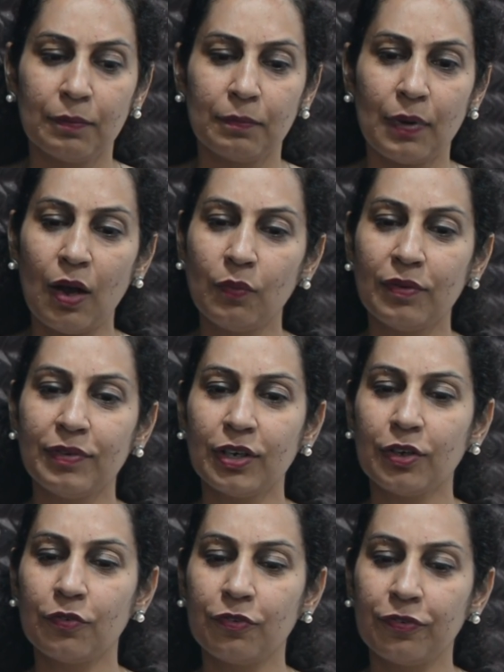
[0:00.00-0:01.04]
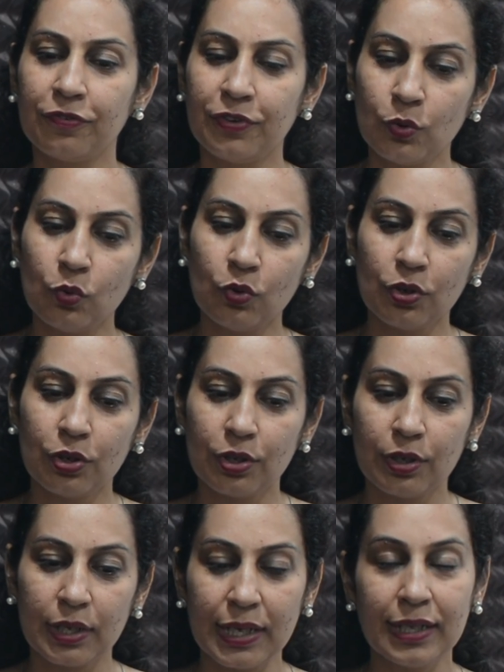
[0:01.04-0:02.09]
However, few
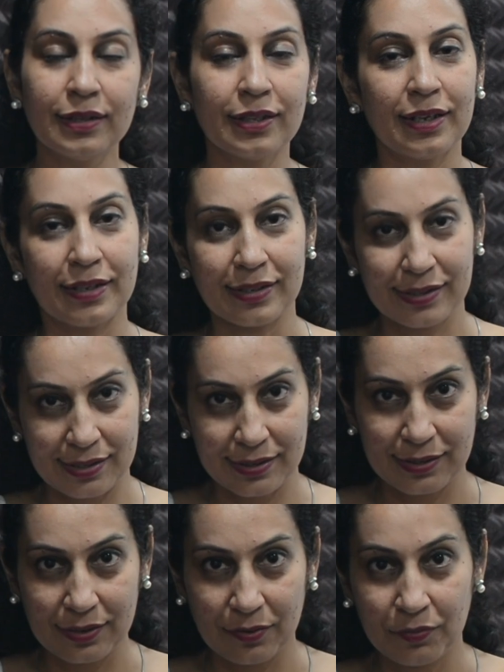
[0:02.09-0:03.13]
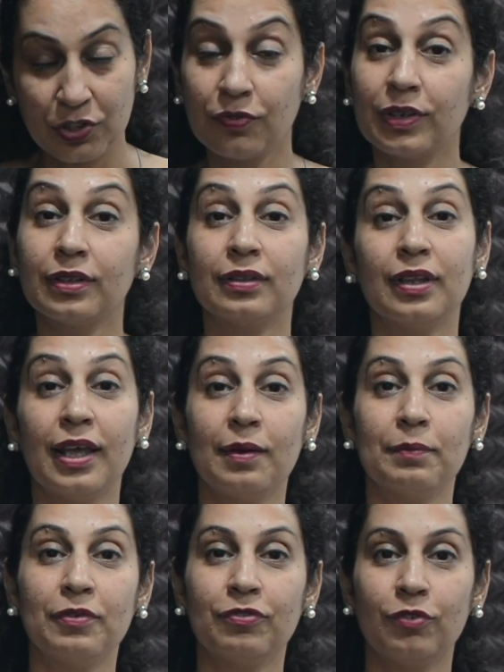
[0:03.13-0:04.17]
key things which were there
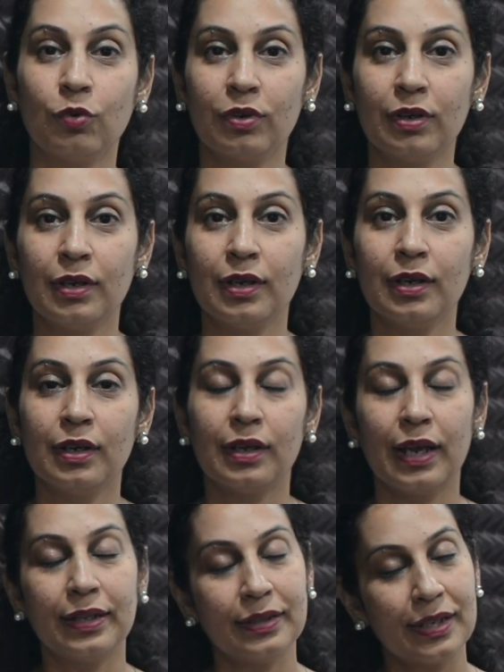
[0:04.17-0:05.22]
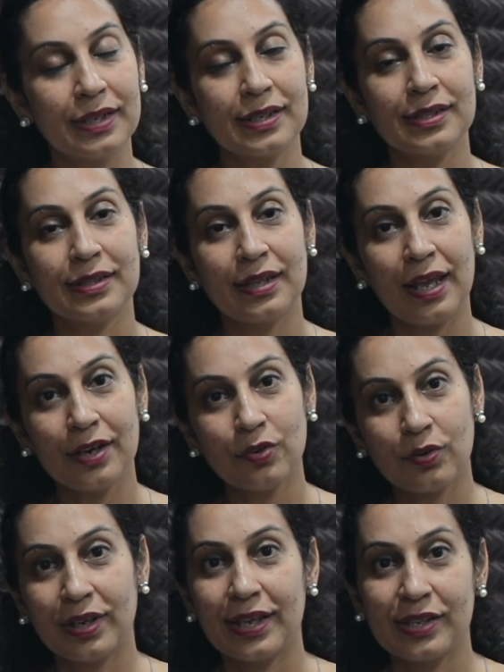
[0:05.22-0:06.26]
before and that is there
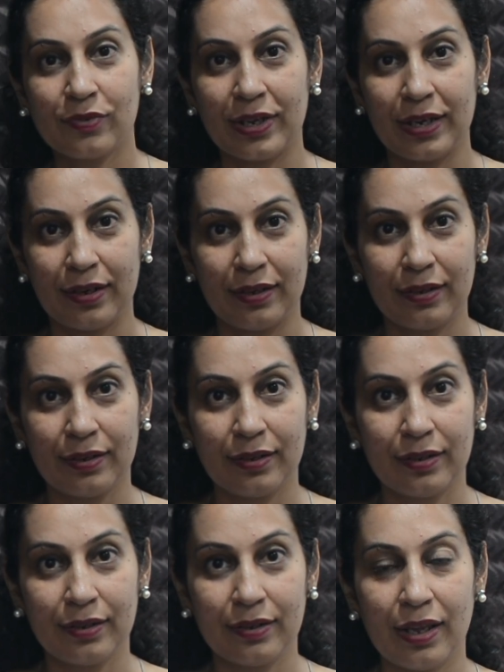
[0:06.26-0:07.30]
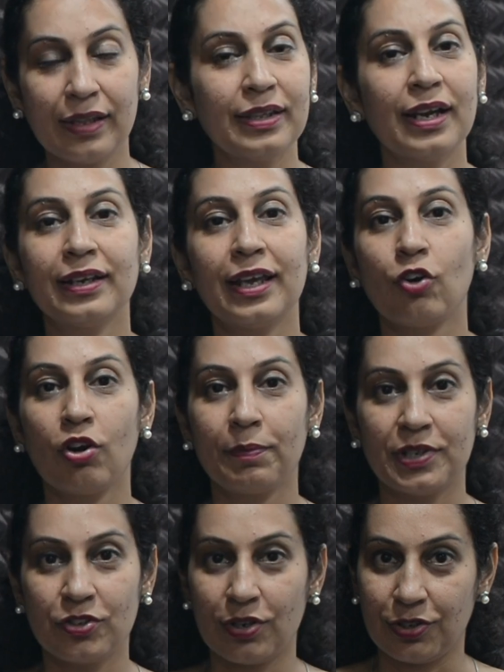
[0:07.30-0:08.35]
today as well, and that cannot
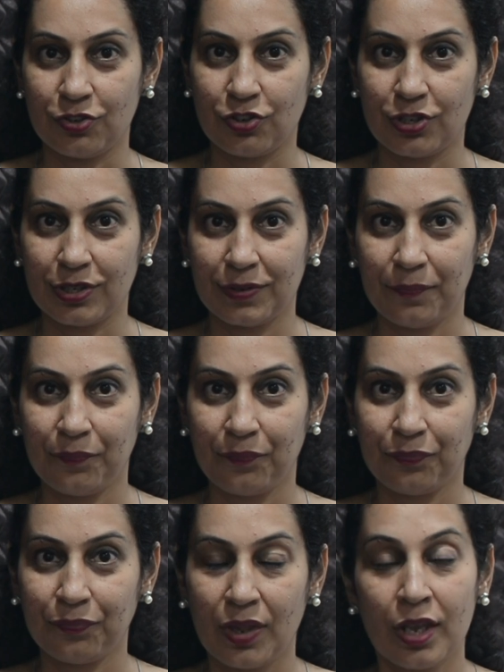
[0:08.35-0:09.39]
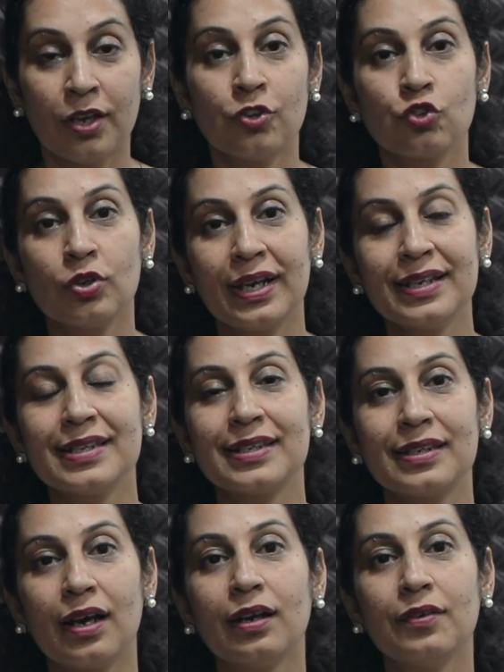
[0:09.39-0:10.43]
be changed. So let's
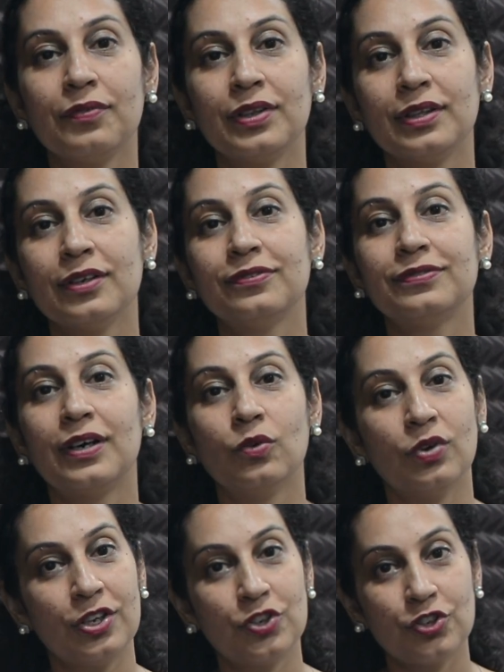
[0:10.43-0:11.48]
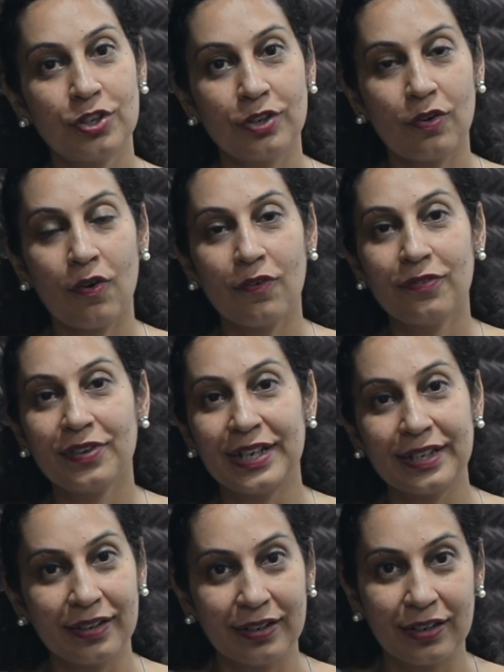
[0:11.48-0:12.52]
start with the foundation of
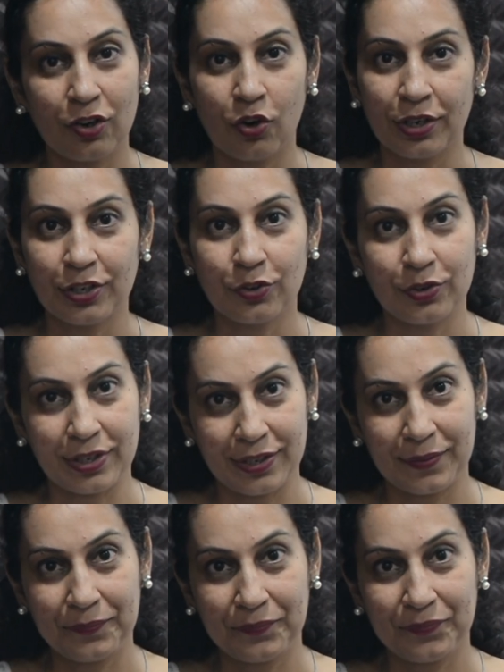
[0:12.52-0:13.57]
internal audit today.